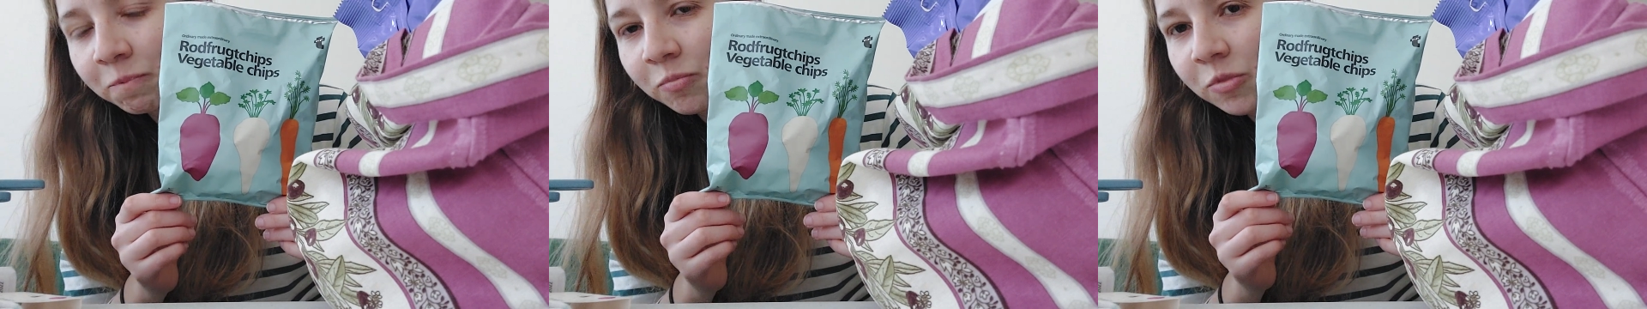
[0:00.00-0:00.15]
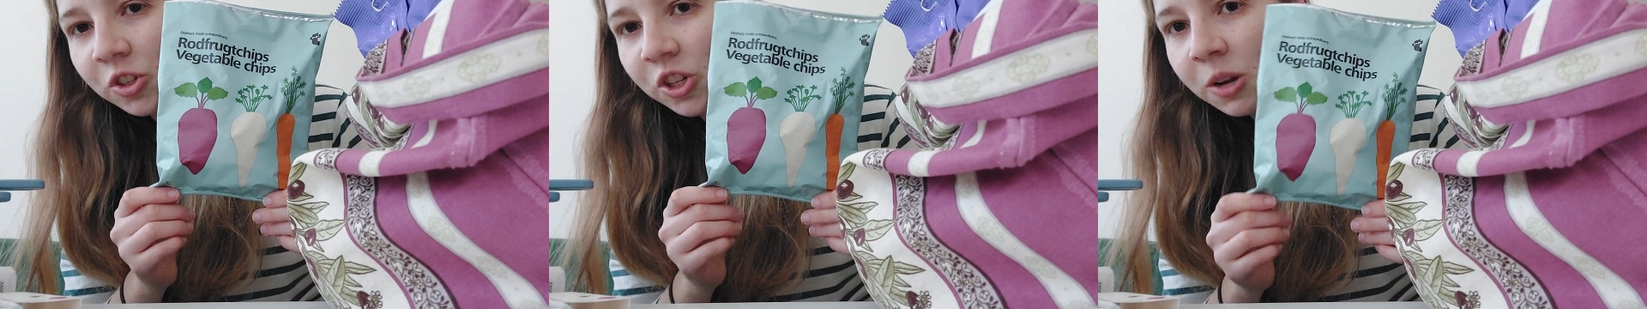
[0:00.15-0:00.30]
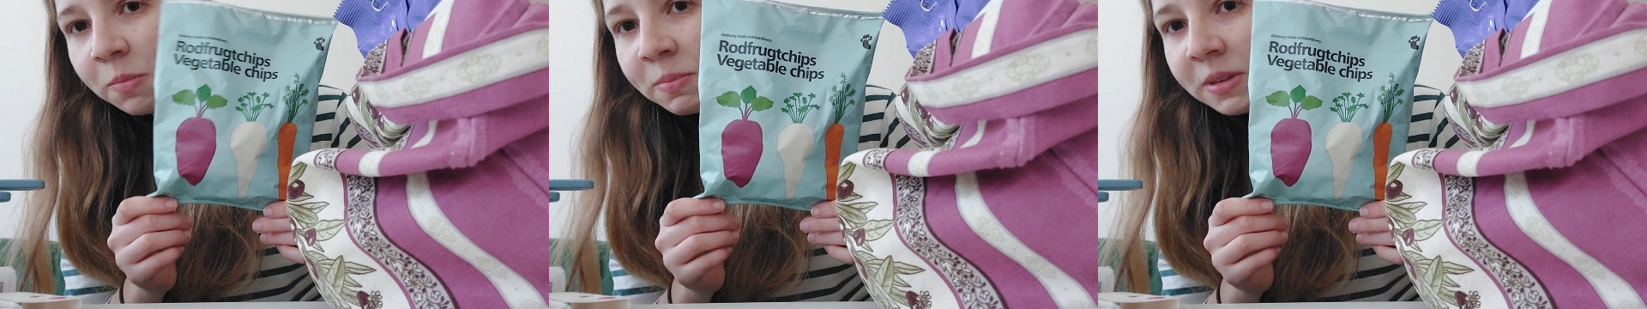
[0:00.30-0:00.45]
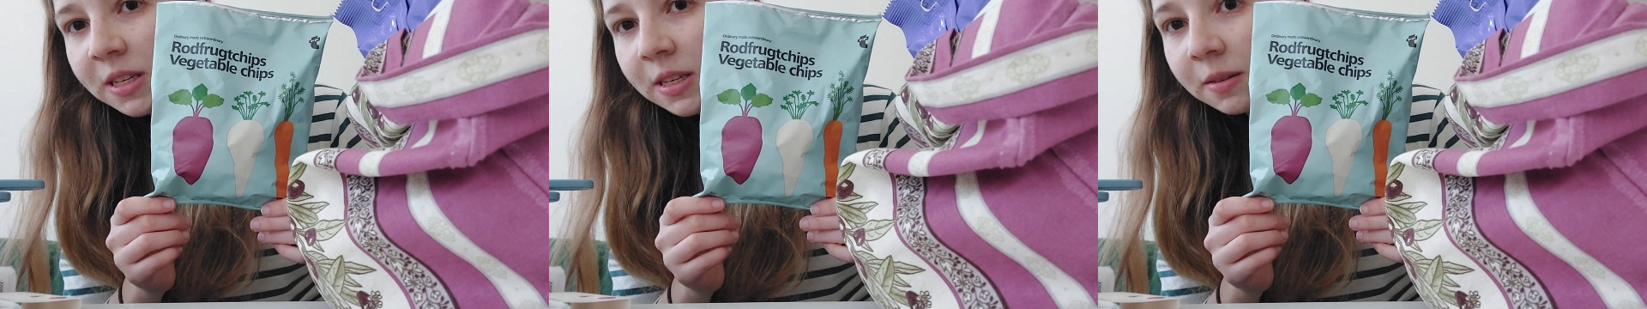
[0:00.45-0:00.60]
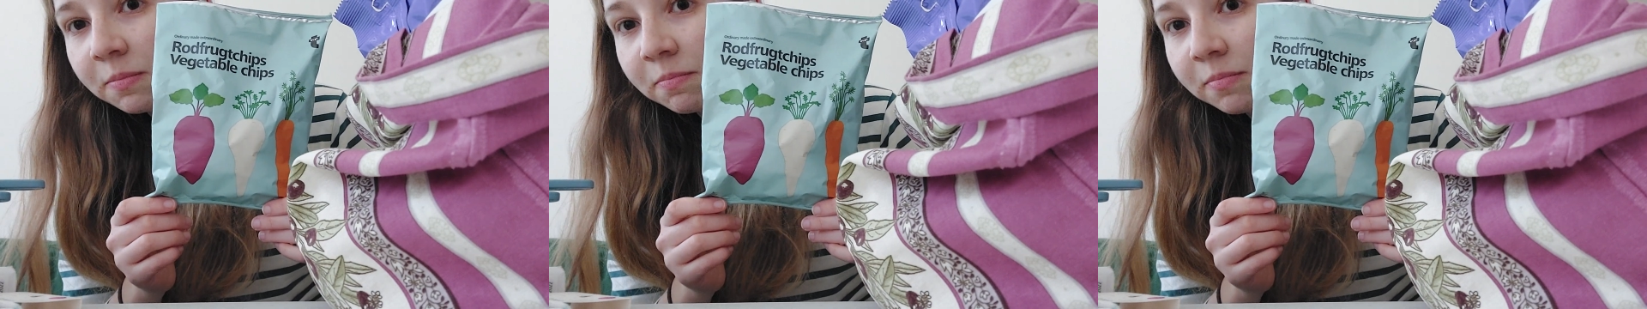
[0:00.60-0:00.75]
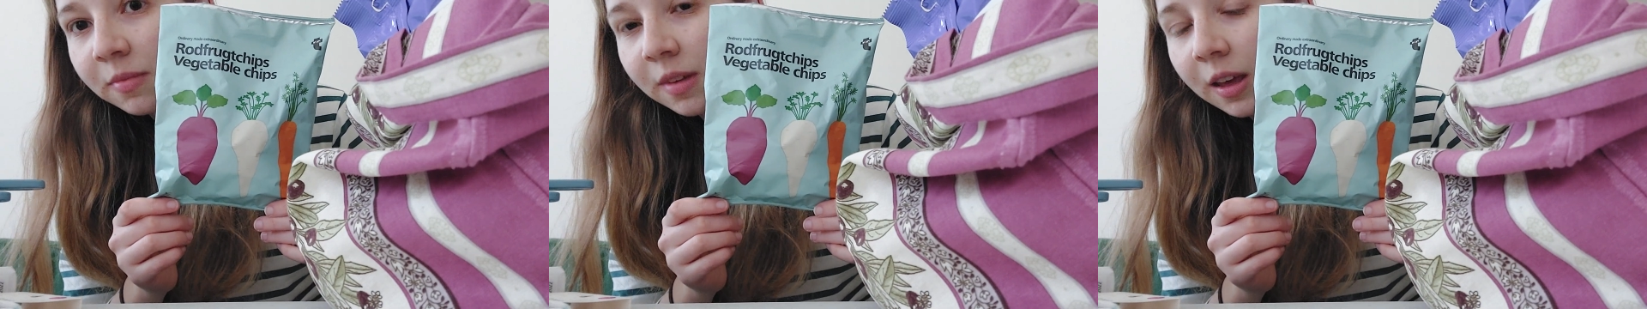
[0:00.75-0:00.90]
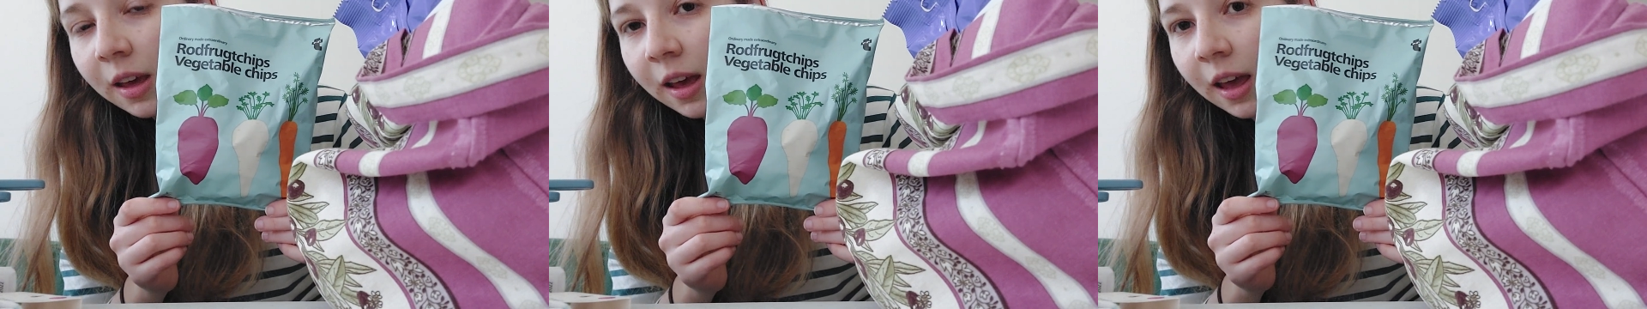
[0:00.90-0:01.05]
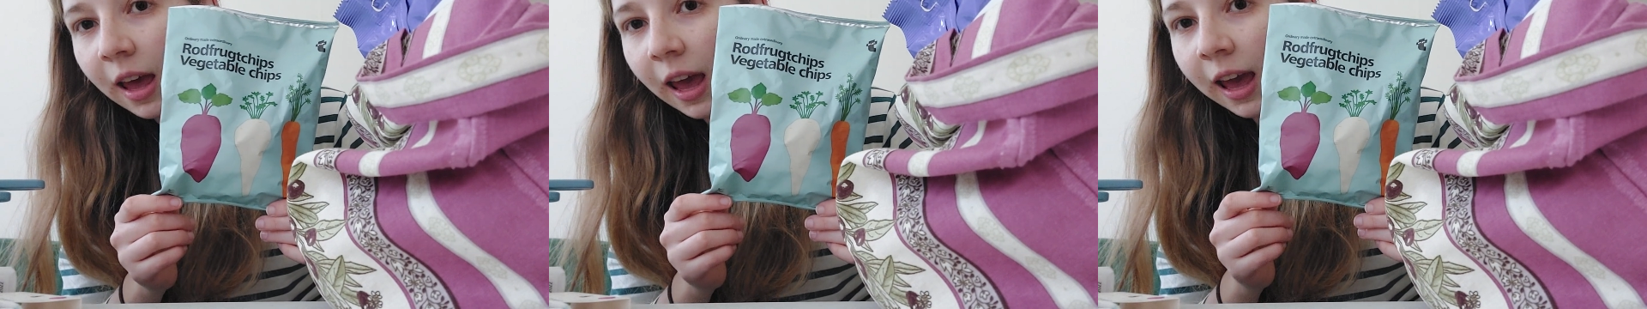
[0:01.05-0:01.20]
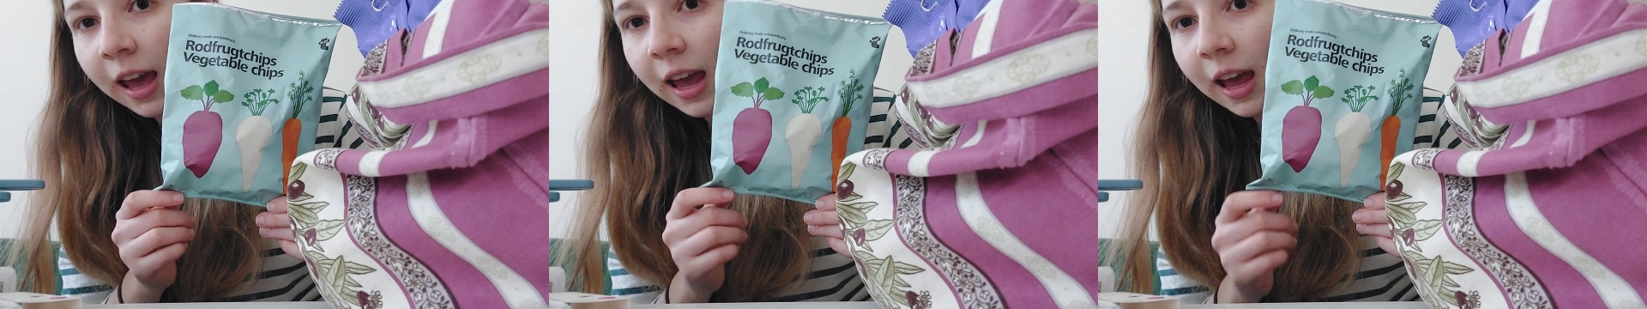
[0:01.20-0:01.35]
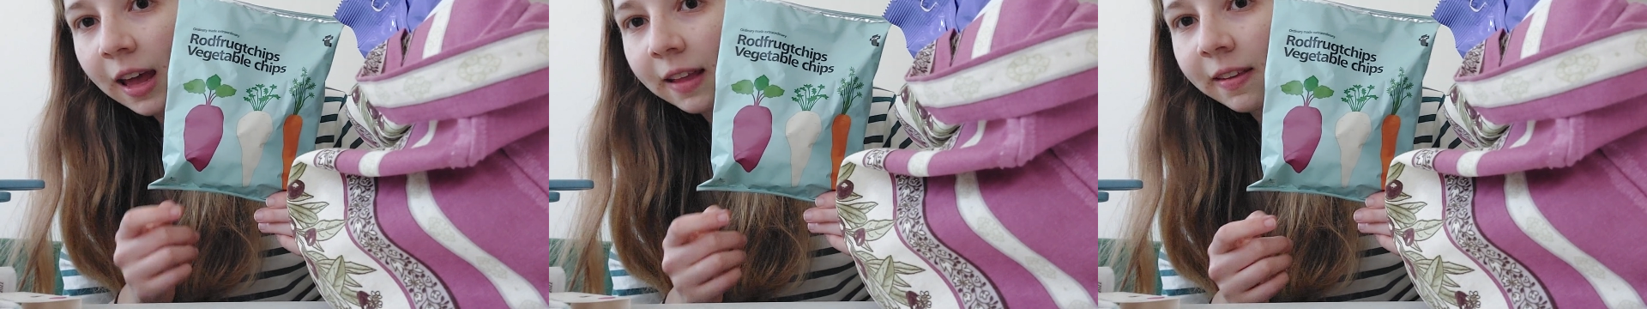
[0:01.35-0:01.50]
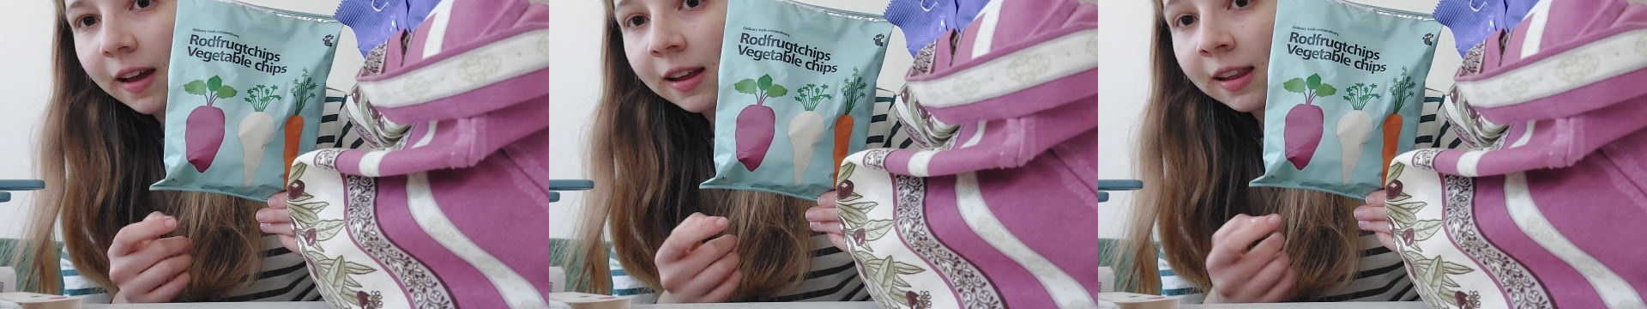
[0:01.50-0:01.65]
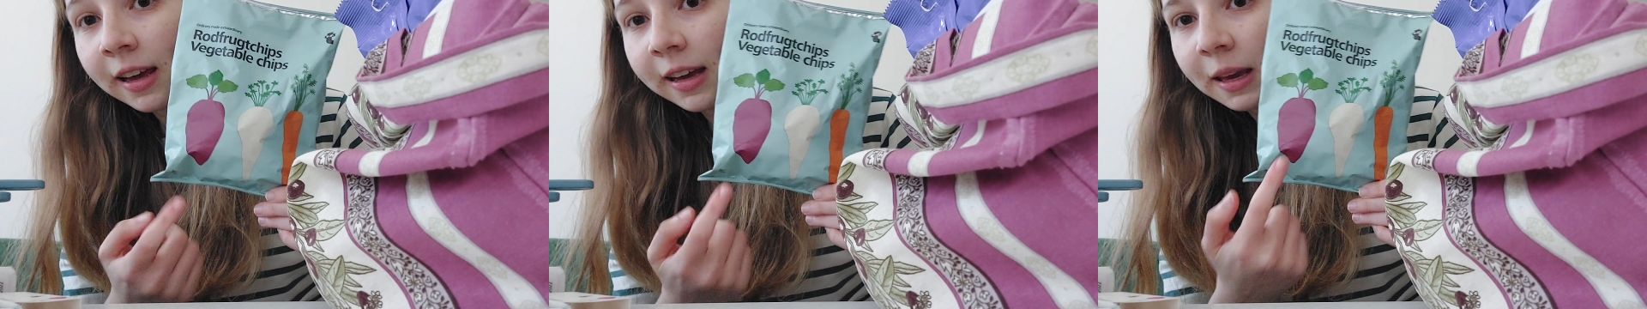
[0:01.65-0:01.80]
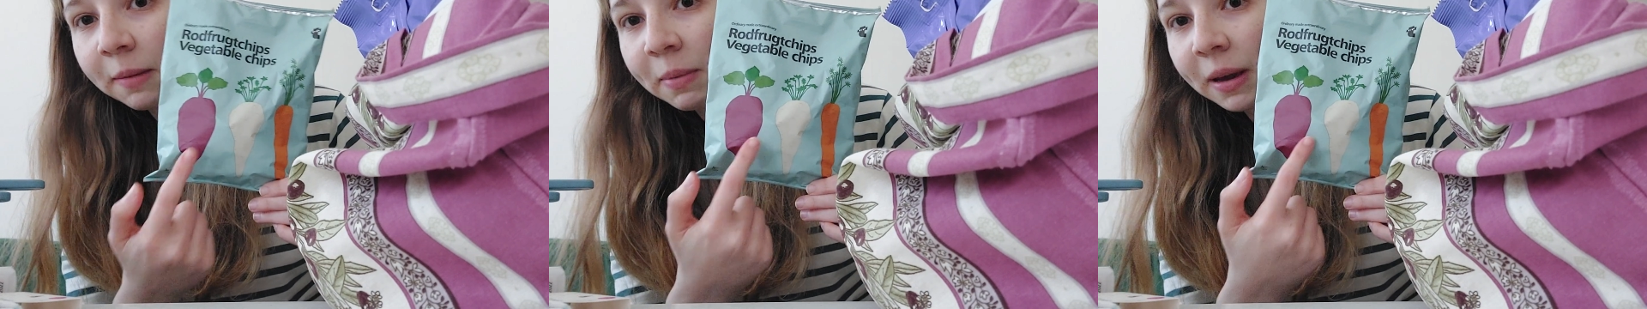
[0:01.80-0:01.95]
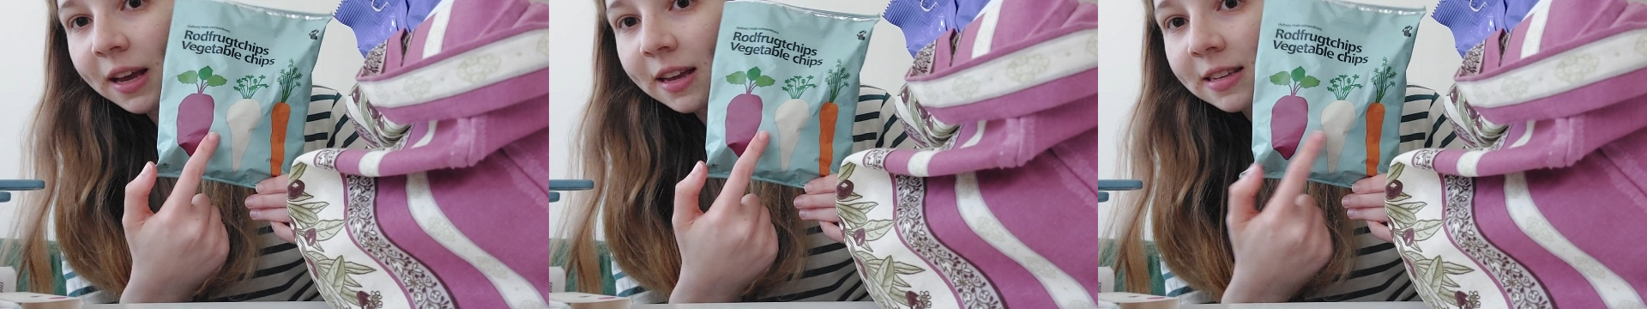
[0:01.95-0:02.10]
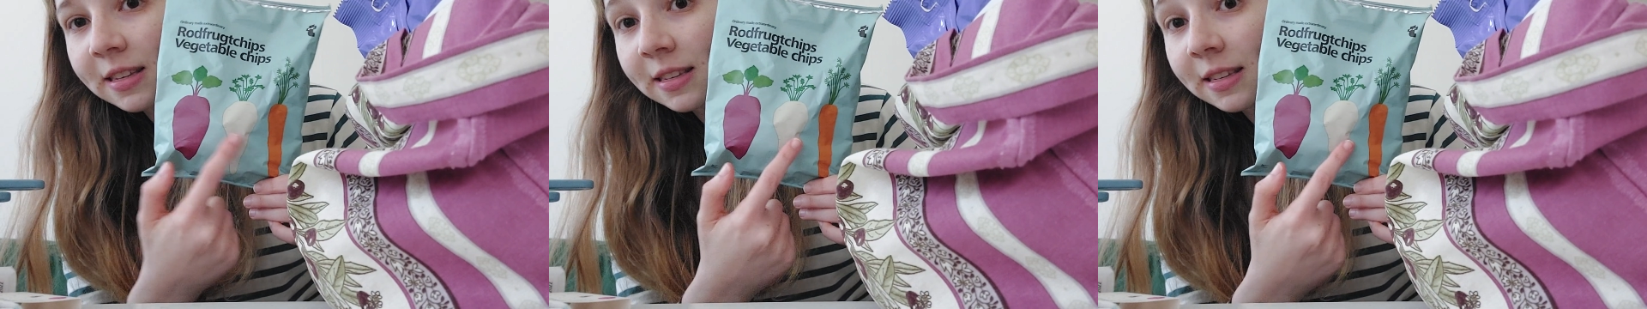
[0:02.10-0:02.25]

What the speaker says: chips, and I like it because